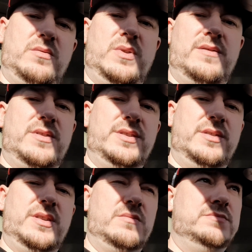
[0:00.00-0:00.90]
whatever, I
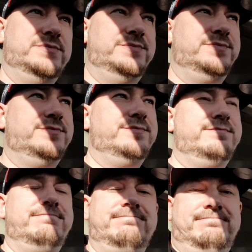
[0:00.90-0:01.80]
don't know.
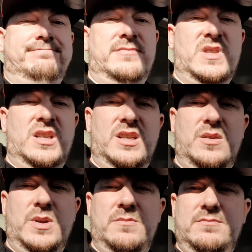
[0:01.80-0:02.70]
Anyway.